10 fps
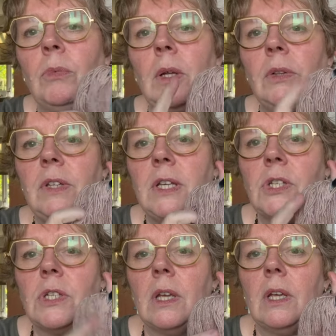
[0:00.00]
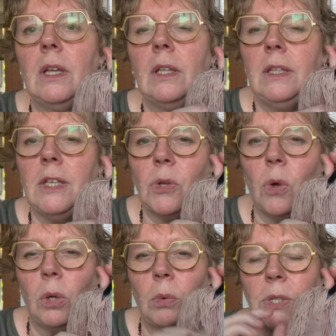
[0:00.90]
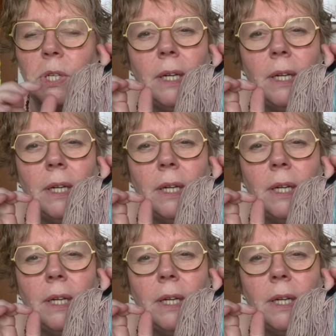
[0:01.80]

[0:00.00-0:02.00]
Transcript: Well, this color was a